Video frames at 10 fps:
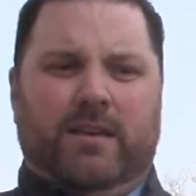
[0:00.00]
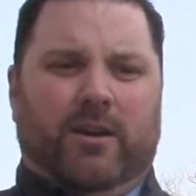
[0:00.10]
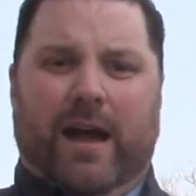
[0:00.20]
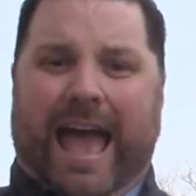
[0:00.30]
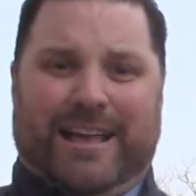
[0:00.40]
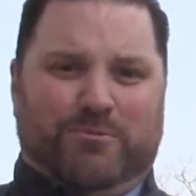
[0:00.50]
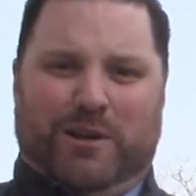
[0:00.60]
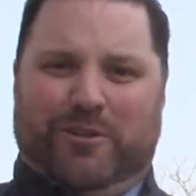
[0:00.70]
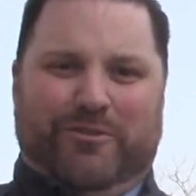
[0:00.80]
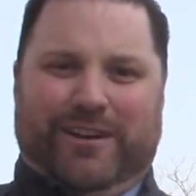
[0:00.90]
You know, as
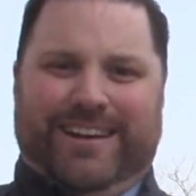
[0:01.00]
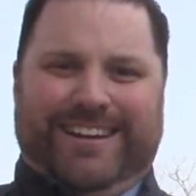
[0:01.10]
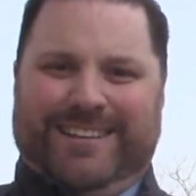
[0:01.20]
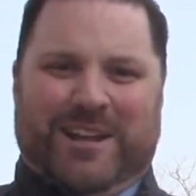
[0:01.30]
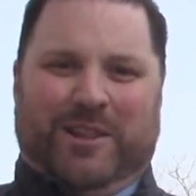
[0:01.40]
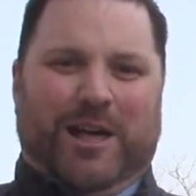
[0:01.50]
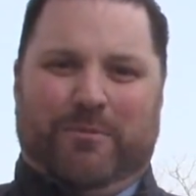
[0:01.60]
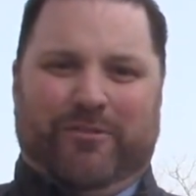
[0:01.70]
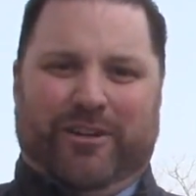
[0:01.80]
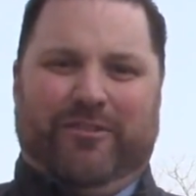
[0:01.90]
one of an
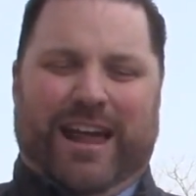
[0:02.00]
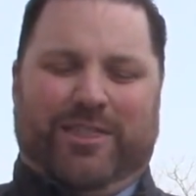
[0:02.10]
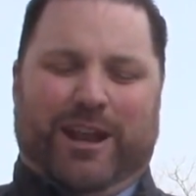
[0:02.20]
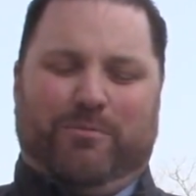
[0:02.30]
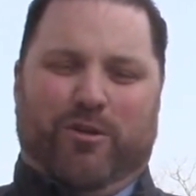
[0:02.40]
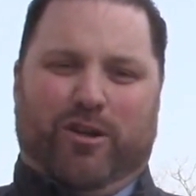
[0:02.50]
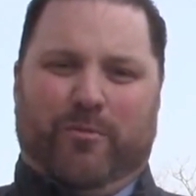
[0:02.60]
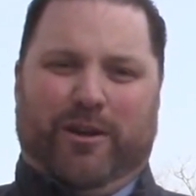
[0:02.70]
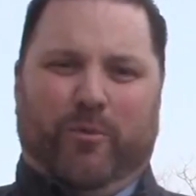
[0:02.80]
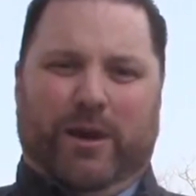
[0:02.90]
alum of an athletic program
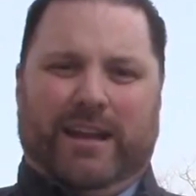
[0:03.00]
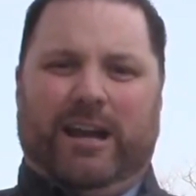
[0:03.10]
here at Wheaton,